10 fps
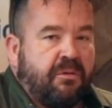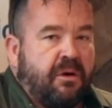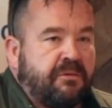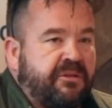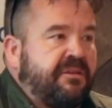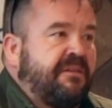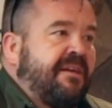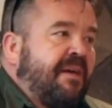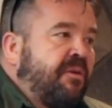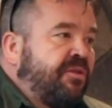I will sit
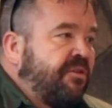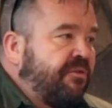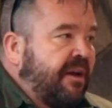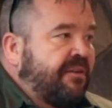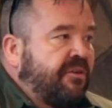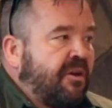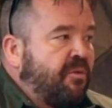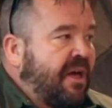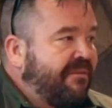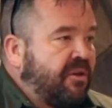down with the director and
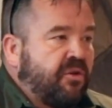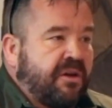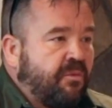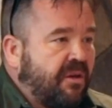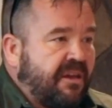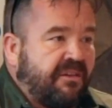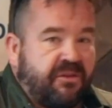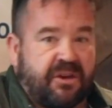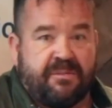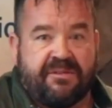we'll have a look at what their
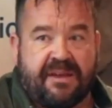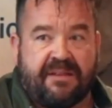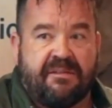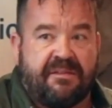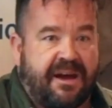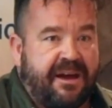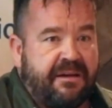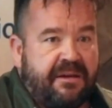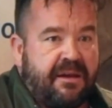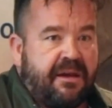circumstances are,
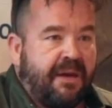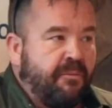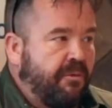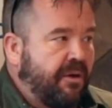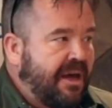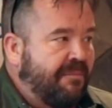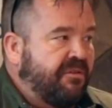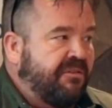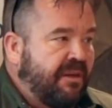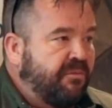and we will come
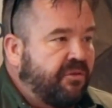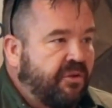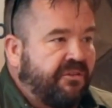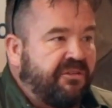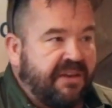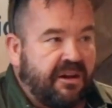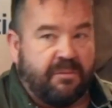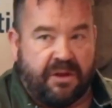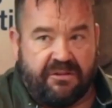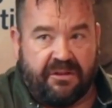to some sort of
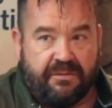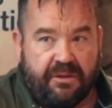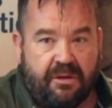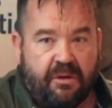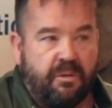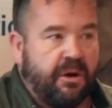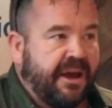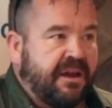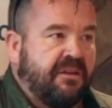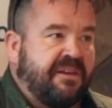settlement where I
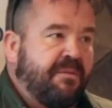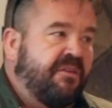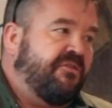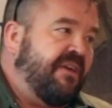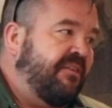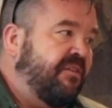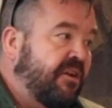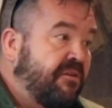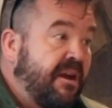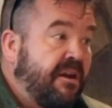can demonstrate to the
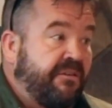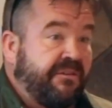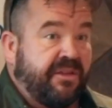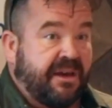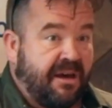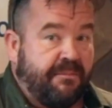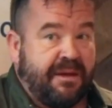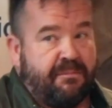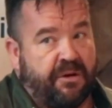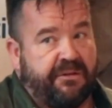creditors of the
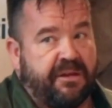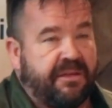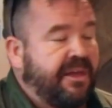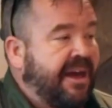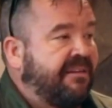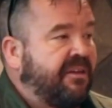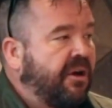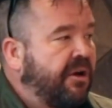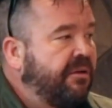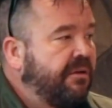company, mostly of the
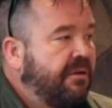ATO,